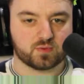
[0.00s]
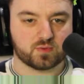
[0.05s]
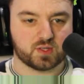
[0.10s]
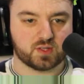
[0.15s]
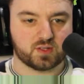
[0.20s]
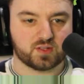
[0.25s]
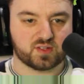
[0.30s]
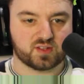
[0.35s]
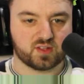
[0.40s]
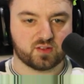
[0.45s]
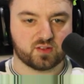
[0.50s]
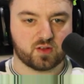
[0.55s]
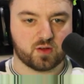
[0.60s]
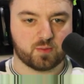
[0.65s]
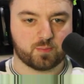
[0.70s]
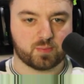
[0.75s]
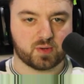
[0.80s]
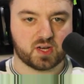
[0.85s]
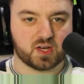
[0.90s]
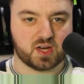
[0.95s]
Still got
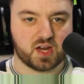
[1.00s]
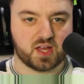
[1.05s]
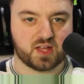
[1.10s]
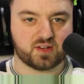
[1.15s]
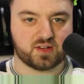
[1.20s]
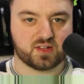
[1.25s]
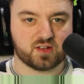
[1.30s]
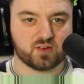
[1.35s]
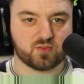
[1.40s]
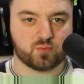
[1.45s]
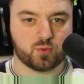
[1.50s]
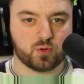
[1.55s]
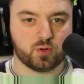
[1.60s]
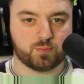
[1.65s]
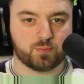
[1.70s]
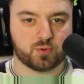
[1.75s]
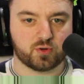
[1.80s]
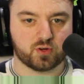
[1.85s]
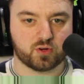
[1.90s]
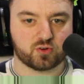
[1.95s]
plenty of wood
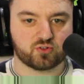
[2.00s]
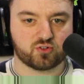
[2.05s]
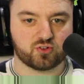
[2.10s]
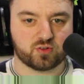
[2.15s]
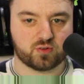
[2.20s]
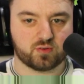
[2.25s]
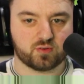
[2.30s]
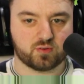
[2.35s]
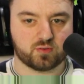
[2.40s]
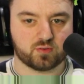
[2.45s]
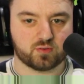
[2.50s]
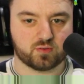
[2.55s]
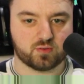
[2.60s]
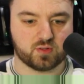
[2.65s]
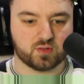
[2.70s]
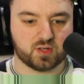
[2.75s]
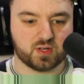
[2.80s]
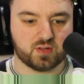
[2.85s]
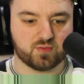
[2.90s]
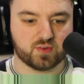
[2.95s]
production. You
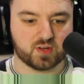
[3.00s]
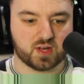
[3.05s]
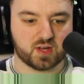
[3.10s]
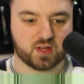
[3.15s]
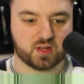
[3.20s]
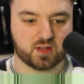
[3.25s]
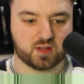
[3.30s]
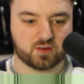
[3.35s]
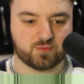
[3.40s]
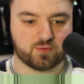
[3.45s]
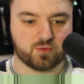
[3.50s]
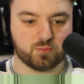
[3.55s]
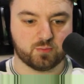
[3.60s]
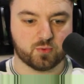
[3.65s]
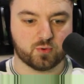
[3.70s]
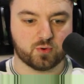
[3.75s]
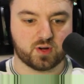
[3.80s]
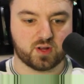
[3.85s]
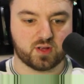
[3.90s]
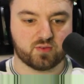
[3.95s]
could even add a few
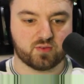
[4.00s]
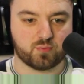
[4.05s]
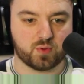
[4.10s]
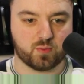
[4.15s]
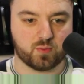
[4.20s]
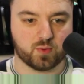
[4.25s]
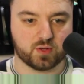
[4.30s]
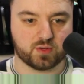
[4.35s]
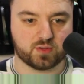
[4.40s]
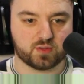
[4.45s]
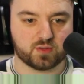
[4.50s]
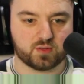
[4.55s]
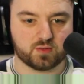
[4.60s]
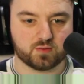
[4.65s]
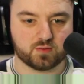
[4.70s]
more if wanted.